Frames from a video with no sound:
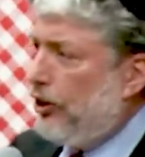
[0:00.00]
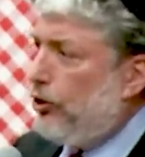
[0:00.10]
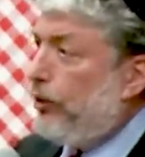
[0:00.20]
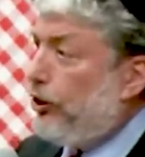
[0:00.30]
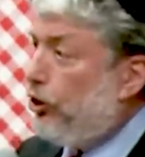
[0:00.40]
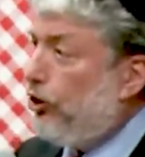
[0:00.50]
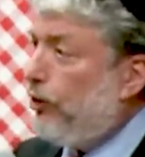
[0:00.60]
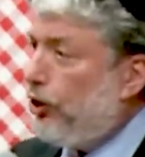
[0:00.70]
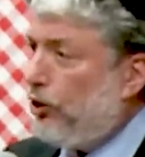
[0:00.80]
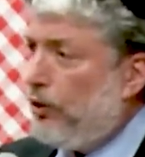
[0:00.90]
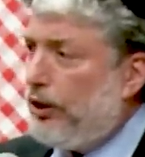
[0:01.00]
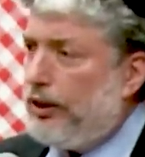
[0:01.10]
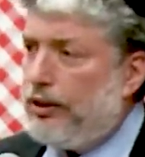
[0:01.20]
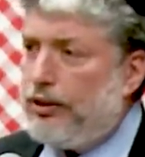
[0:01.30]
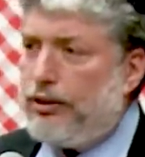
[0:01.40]
to a Jewish
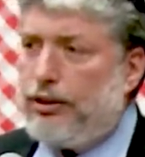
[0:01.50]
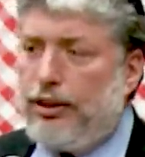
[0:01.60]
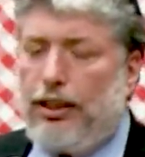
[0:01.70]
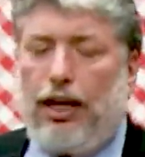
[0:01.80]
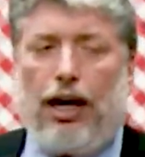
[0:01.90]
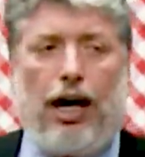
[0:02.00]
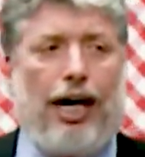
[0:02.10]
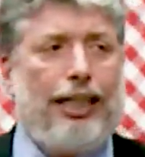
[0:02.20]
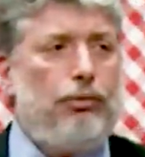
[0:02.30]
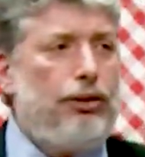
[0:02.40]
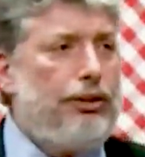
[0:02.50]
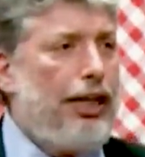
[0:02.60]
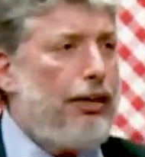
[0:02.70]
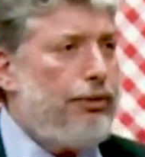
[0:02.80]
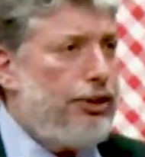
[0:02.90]
audience, I will
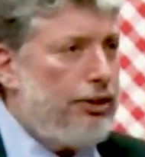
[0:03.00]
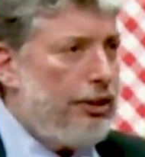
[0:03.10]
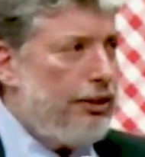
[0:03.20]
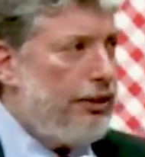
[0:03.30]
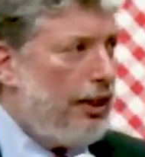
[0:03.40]
not return